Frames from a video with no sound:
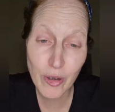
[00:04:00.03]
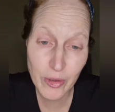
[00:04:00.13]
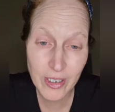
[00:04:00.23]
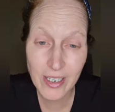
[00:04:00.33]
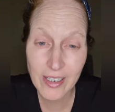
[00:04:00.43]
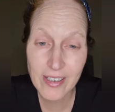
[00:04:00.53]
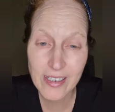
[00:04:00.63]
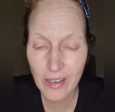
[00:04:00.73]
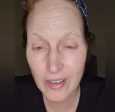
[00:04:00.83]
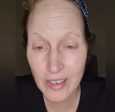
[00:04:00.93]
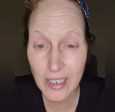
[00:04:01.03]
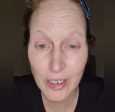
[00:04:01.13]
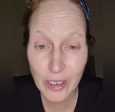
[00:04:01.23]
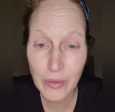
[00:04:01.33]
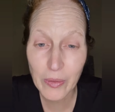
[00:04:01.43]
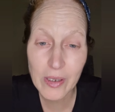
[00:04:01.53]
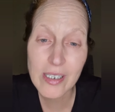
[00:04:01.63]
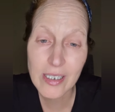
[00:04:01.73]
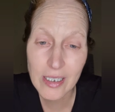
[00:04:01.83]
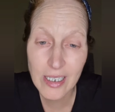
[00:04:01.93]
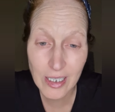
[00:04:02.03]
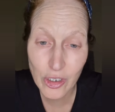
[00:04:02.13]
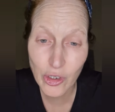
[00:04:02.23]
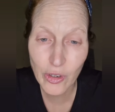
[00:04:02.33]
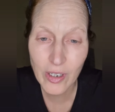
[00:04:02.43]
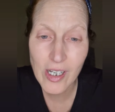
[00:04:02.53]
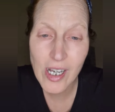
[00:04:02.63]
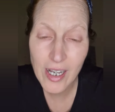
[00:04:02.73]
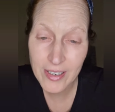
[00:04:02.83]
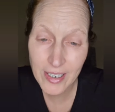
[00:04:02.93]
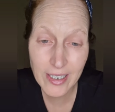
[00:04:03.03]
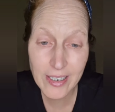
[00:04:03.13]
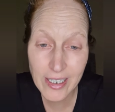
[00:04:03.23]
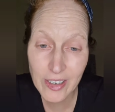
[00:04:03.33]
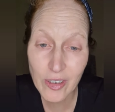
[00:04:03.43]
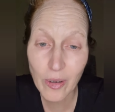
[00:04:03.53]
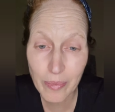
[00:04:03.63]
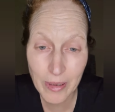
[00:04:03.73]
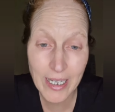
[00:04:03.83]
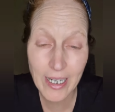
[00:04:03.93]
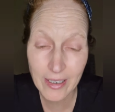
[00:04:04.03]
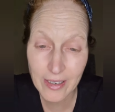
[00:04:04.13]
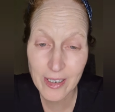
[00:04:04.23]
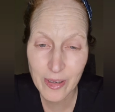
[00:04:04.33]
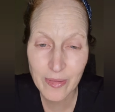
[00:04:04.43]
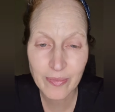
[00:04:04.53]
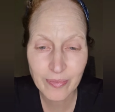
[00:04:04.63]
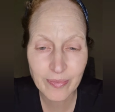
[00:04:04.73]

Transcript: protest at the headquarters in TikTok to get TikTok banned.